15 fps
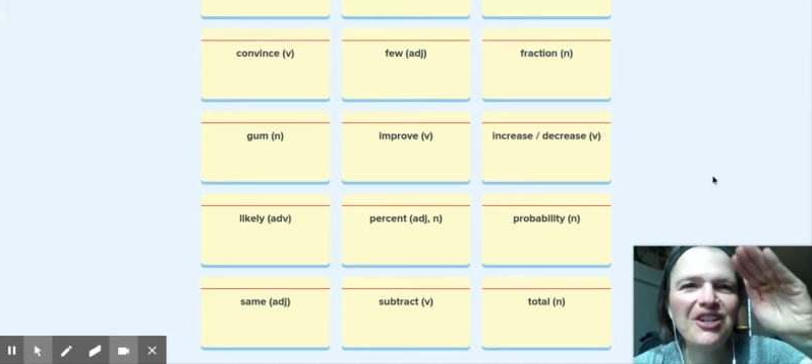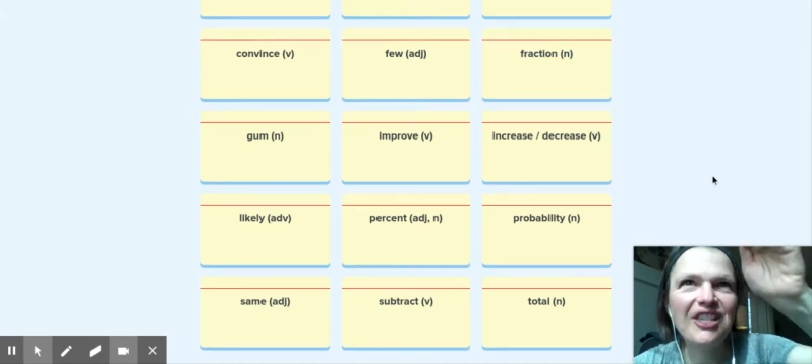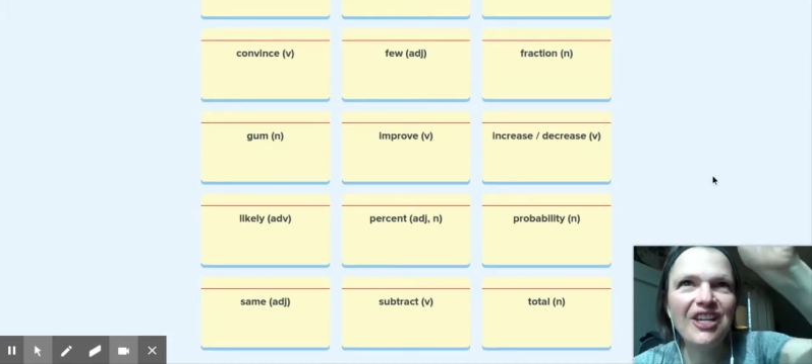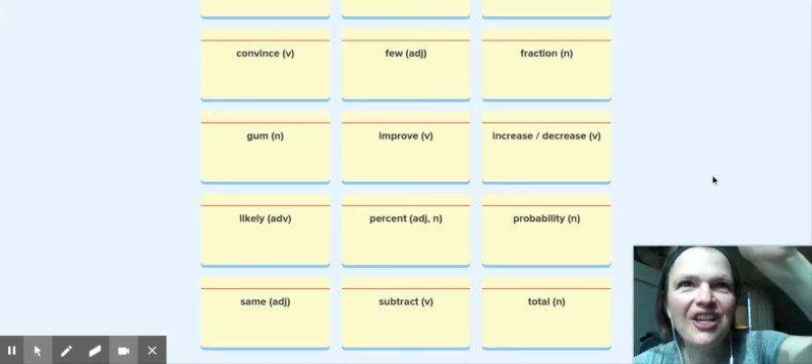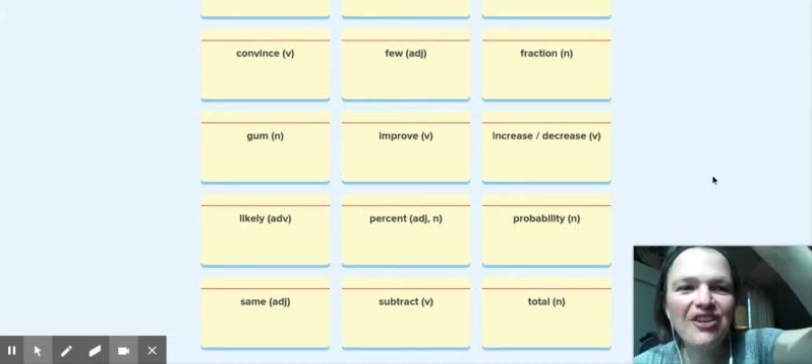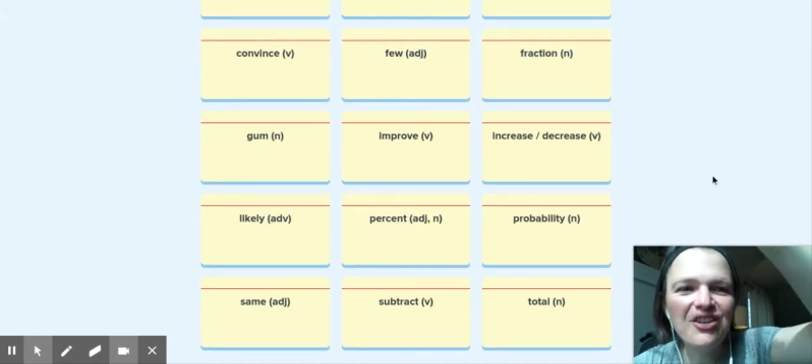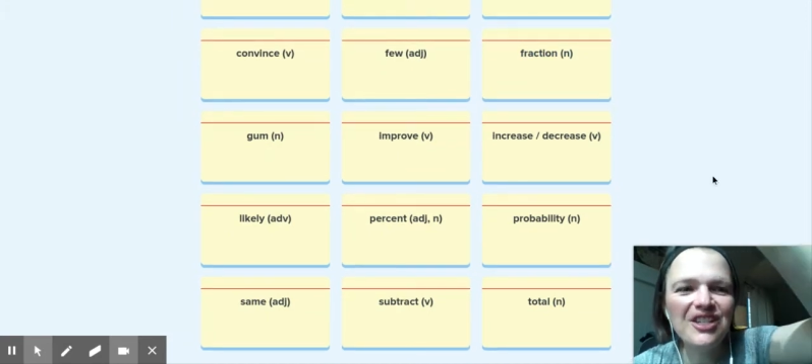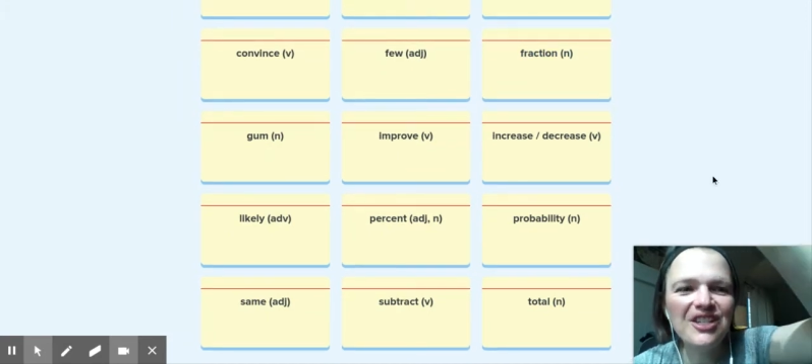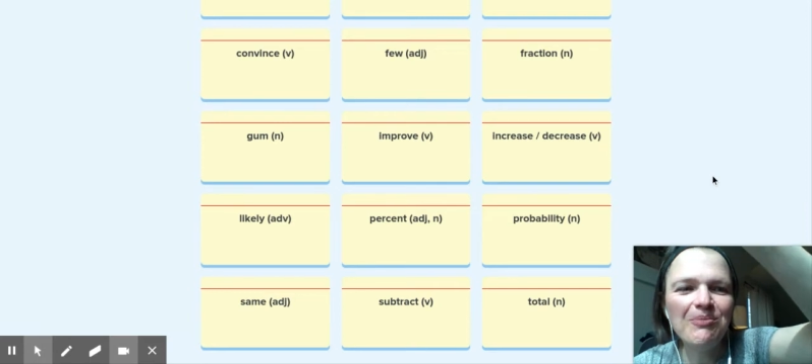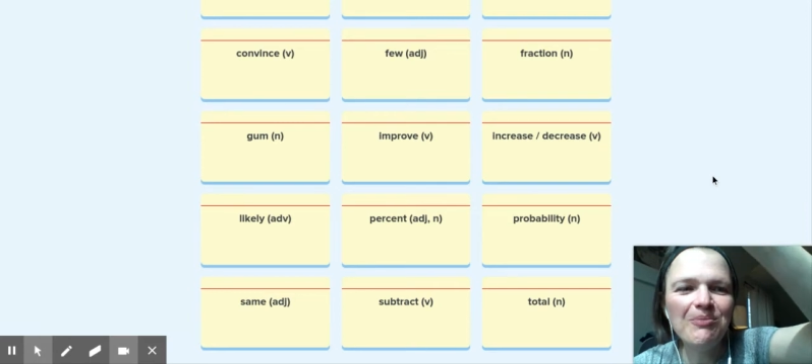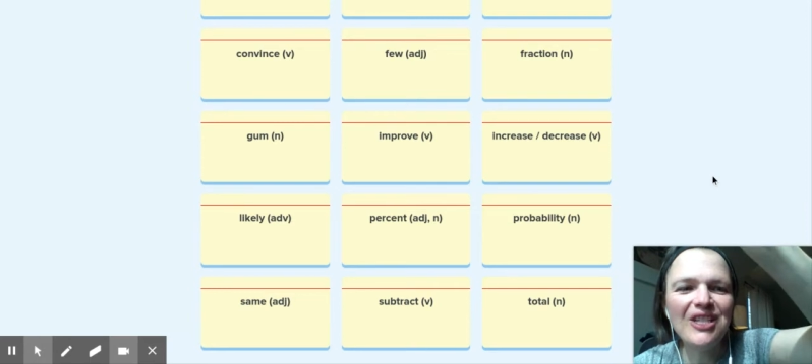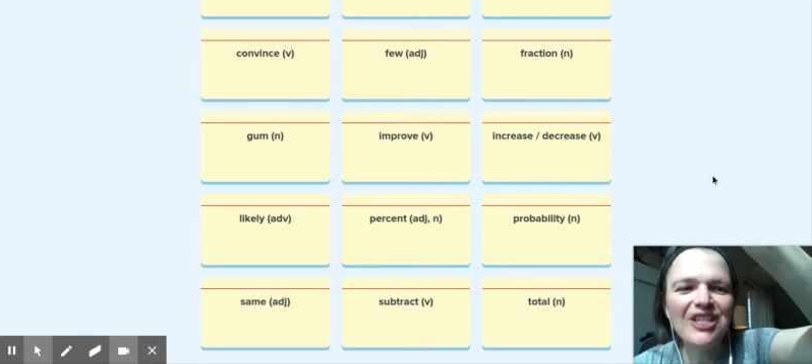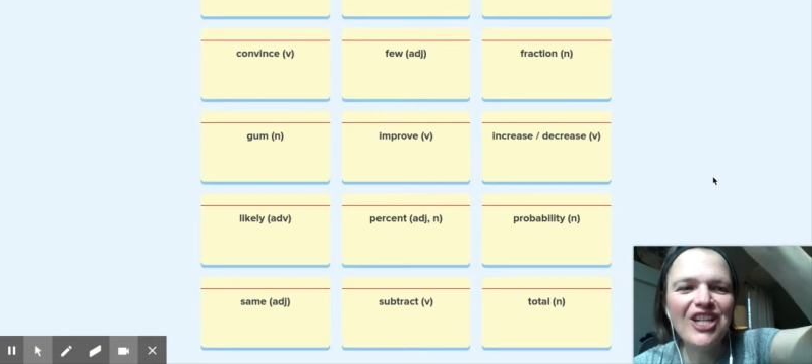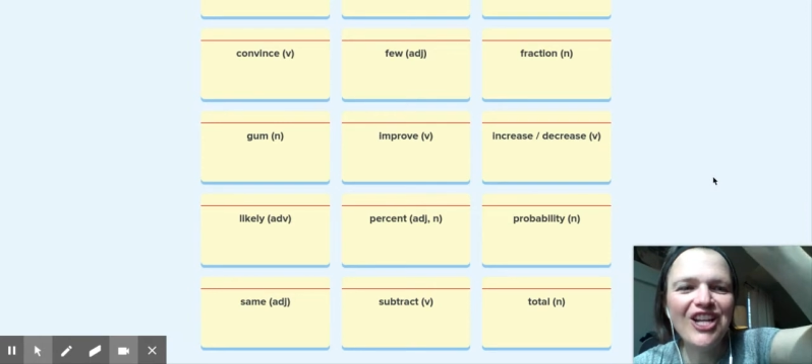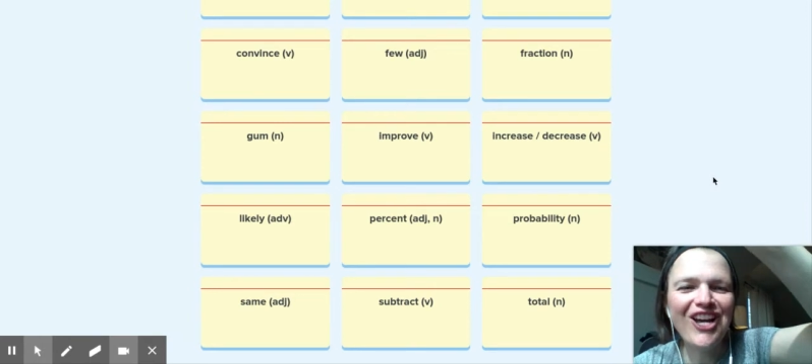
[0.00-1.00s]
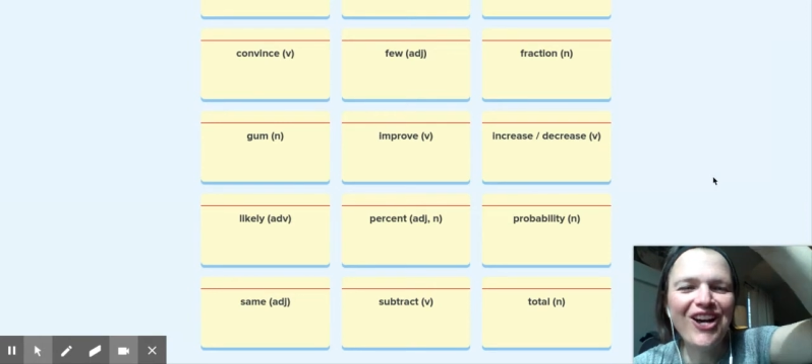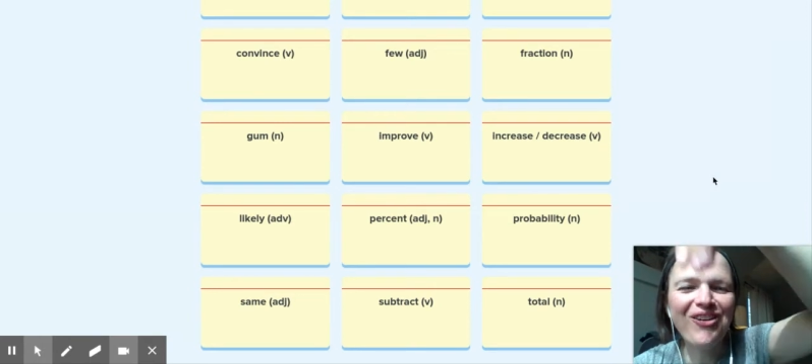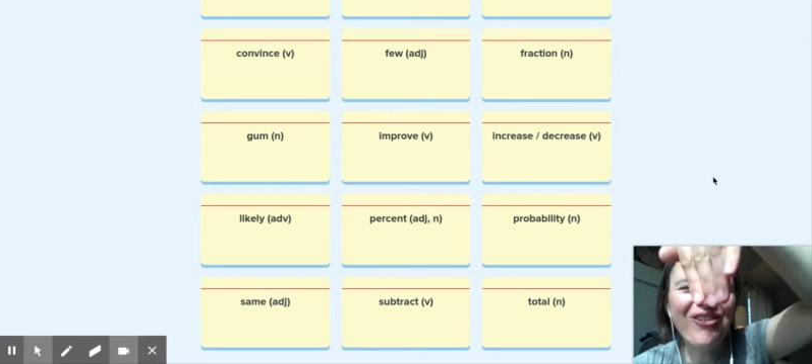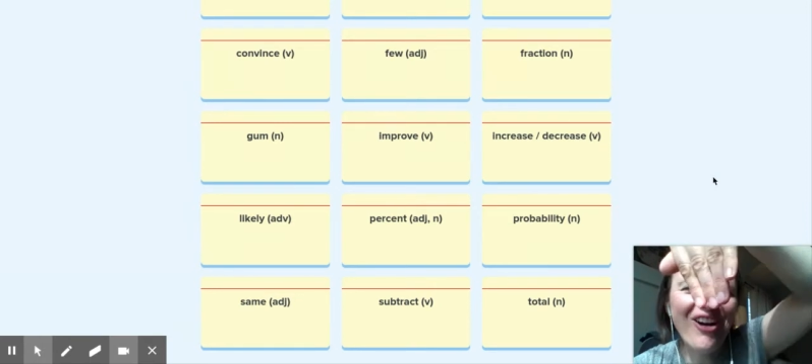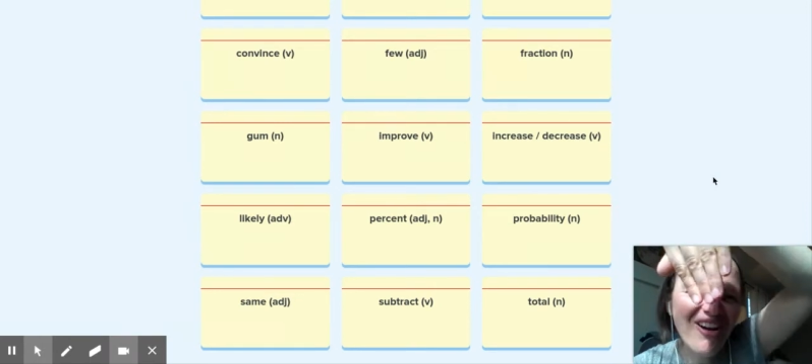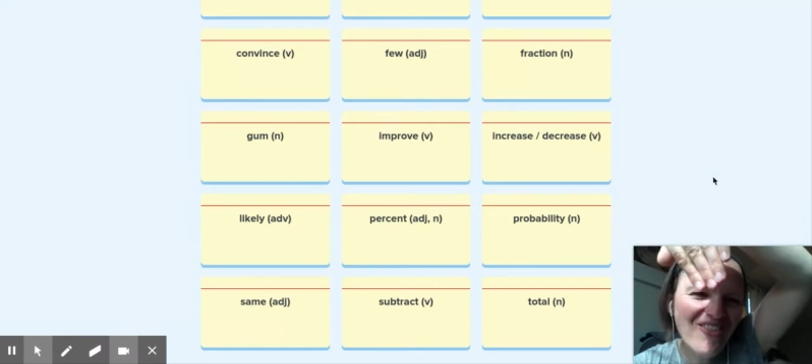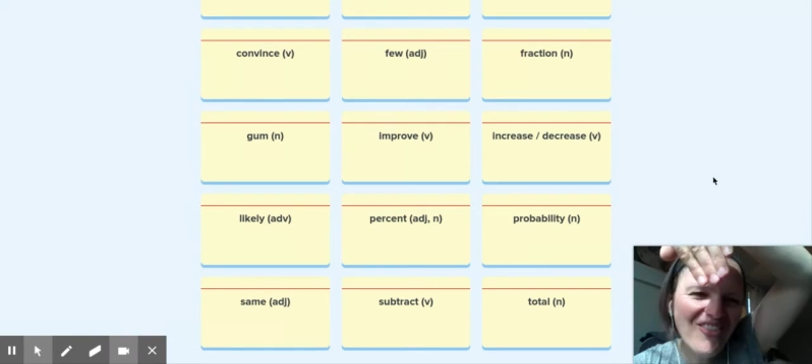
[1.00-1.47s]
Increase means to
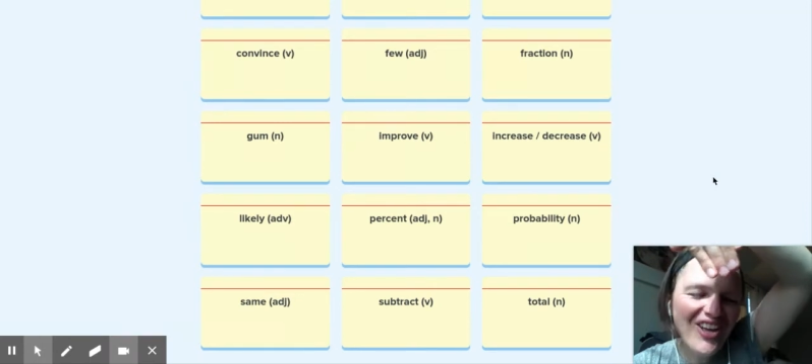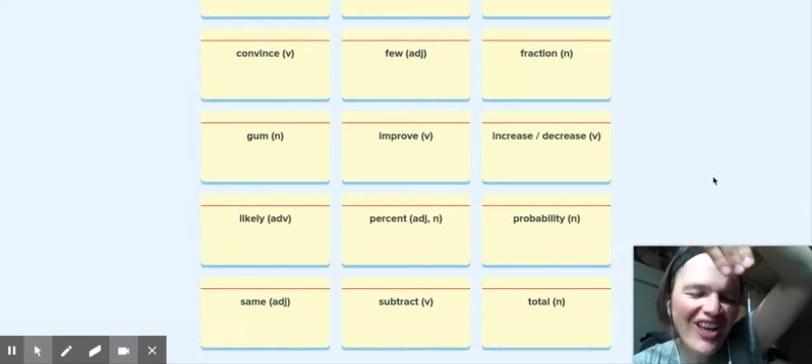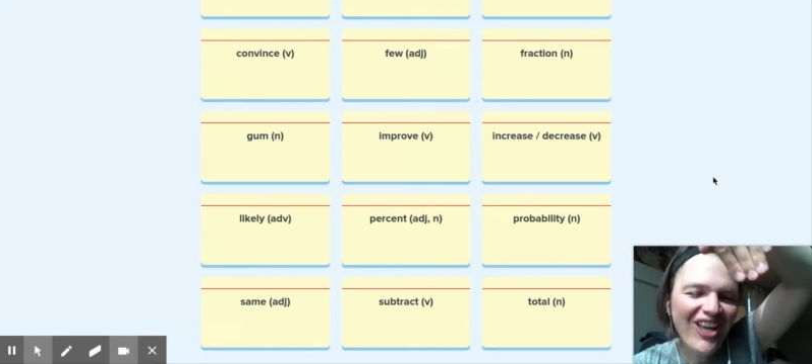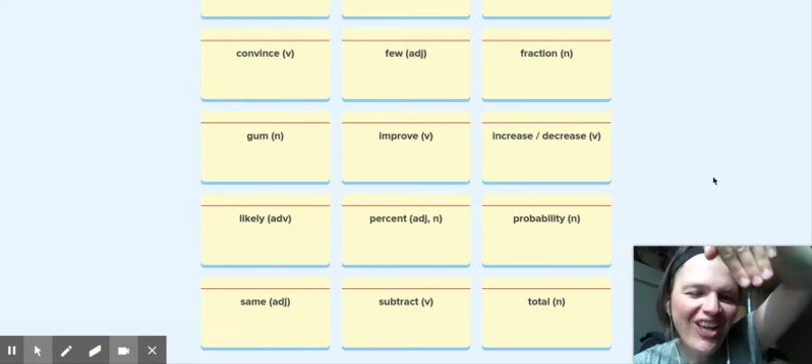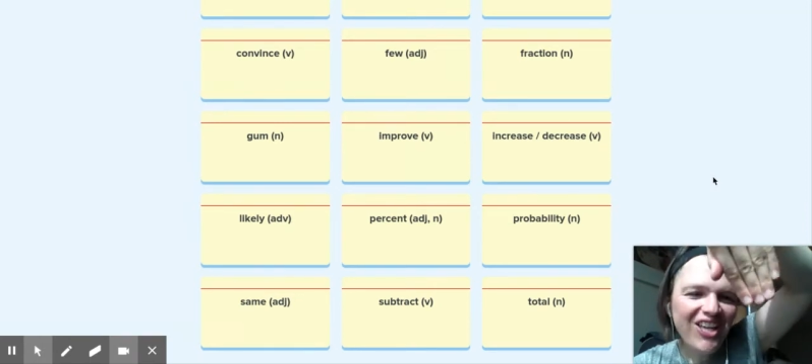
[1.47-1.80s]
go up.